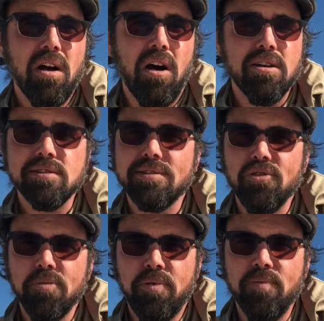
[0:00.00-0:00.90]
also
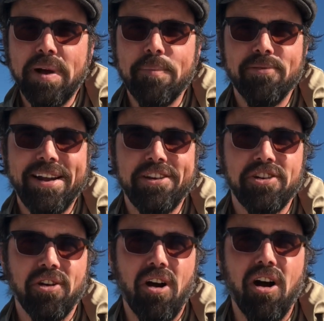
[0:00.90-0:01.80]
the boom operator,
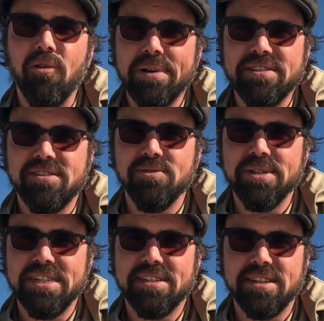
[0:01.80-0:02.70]
you're always
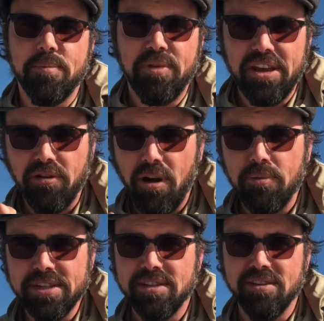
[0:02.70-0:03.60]
doing something. You're
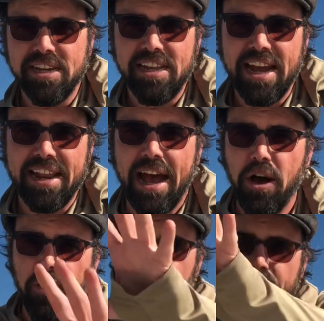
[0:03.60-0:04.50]
always looking at
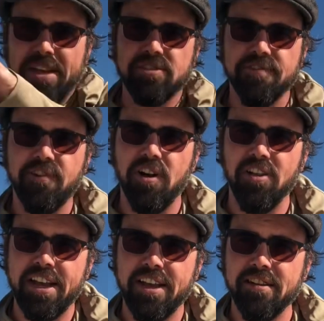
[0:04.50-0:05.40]
how the beets are
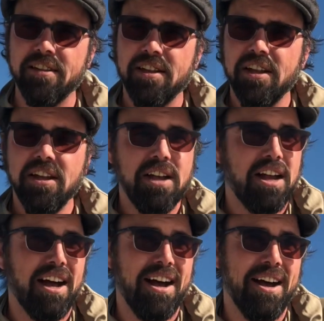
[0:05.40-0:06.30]
falling.
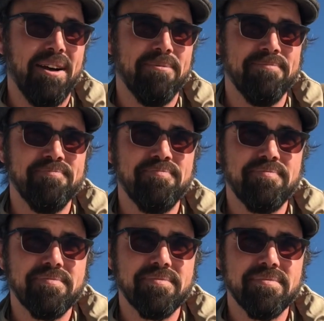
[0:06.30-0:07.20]

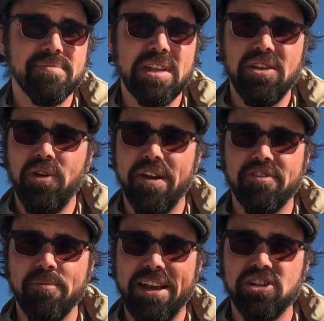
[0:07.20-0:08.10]
You have
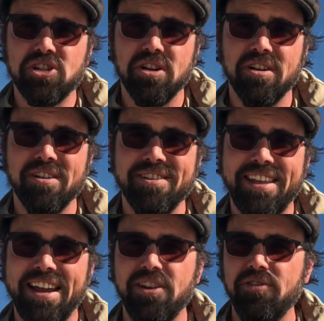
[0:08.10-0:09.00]
to make sure
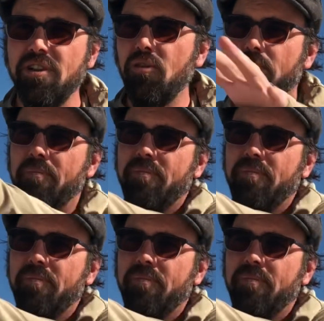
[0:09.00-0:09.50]
that you don't